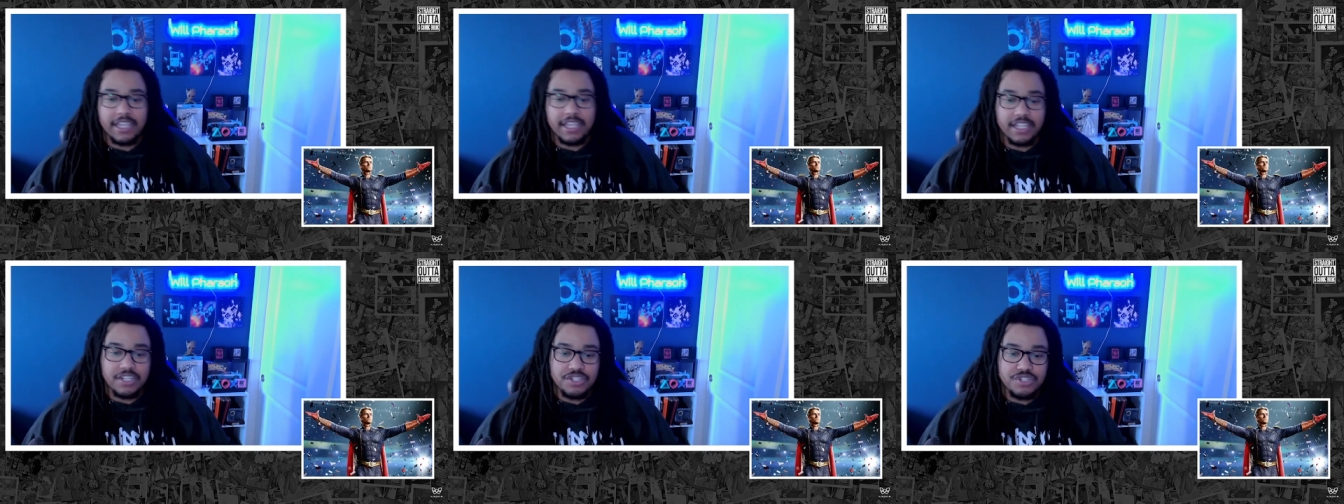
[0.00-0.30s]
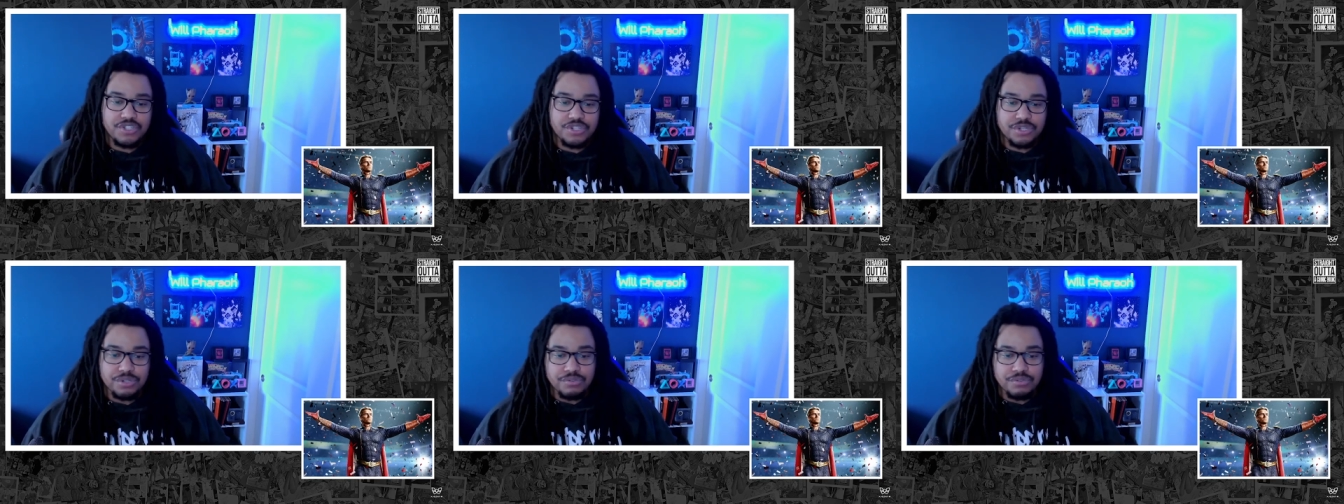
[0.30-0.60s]

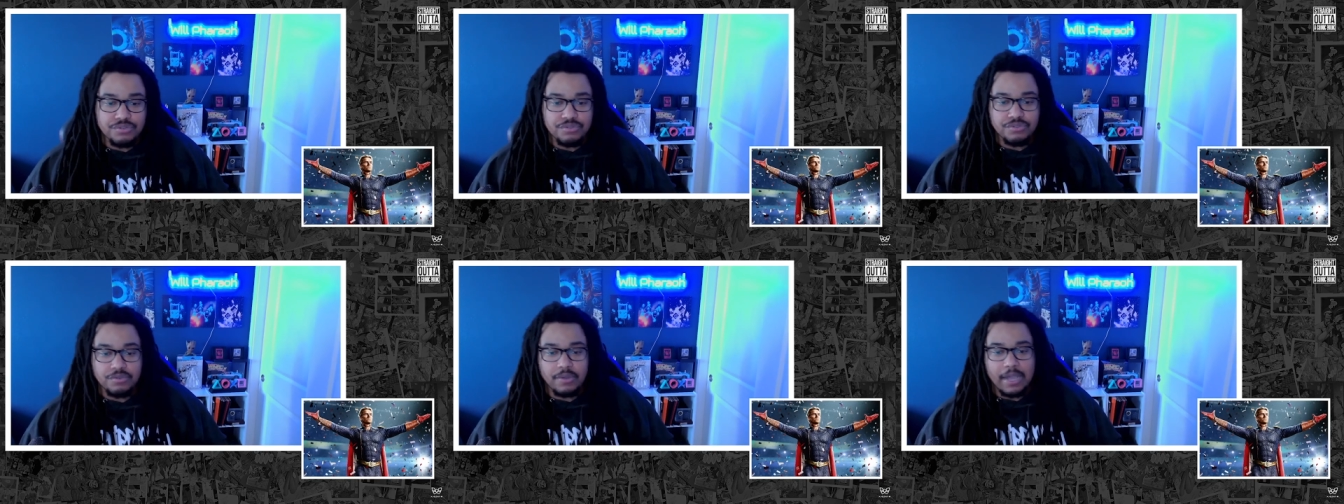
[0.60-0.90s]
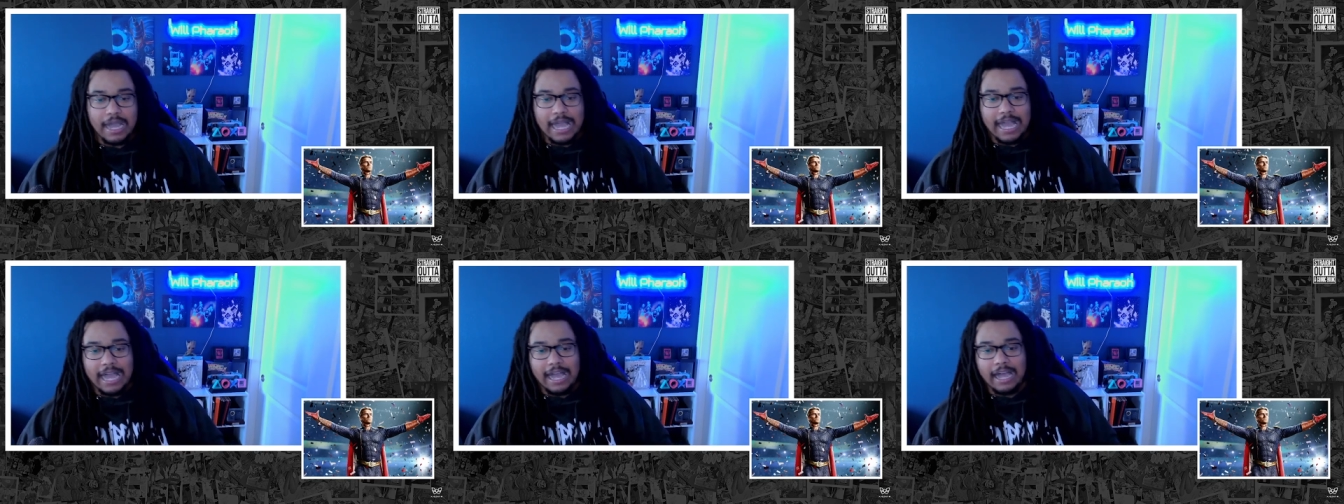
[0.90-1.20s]
into
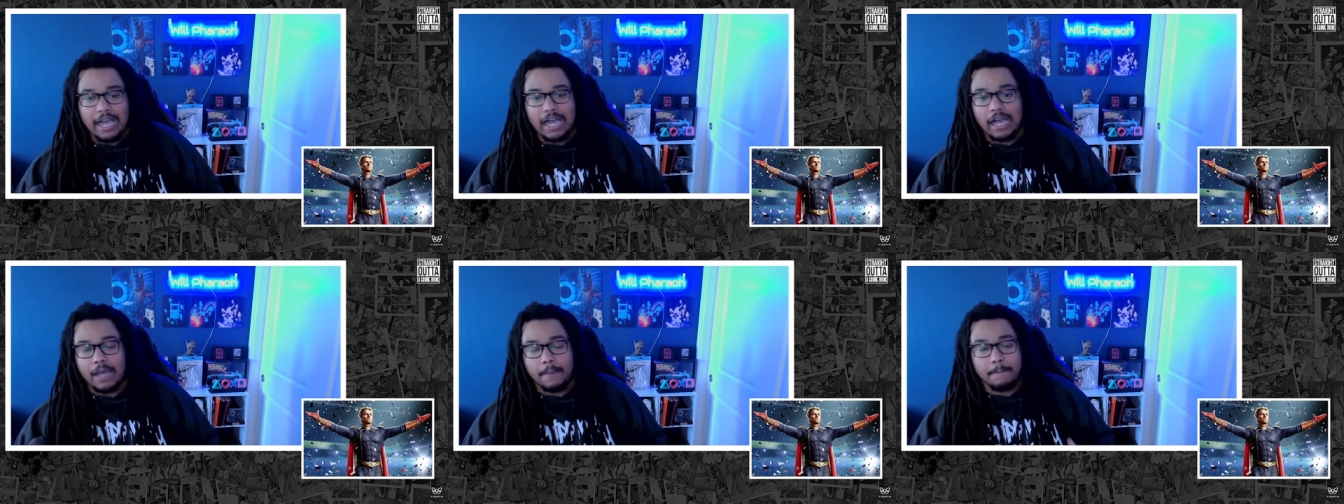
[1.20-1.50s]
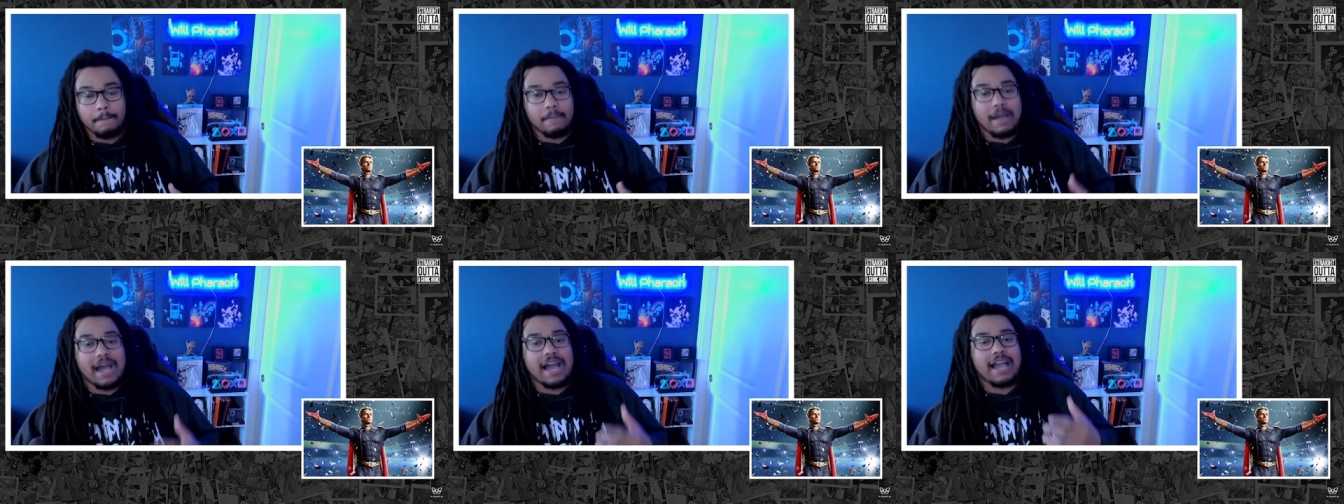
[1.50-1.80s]

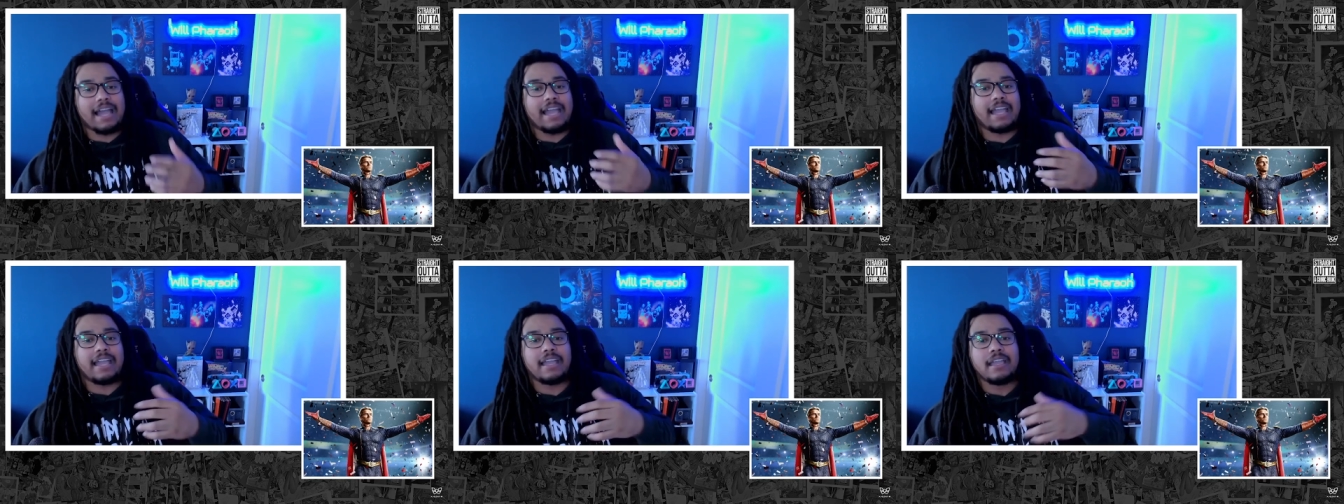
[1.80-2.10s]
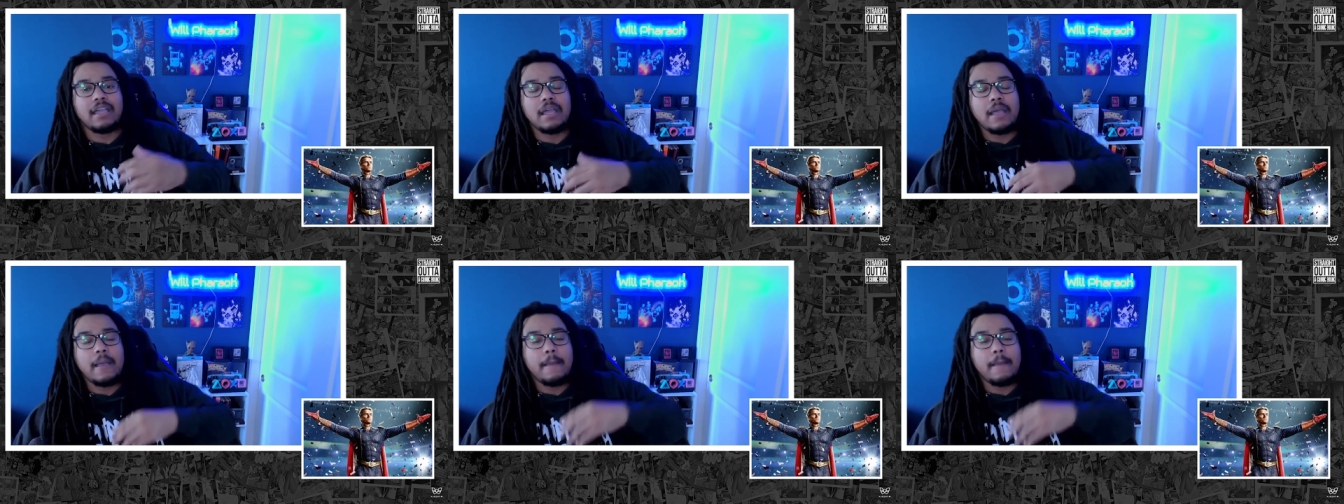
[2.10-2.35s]
my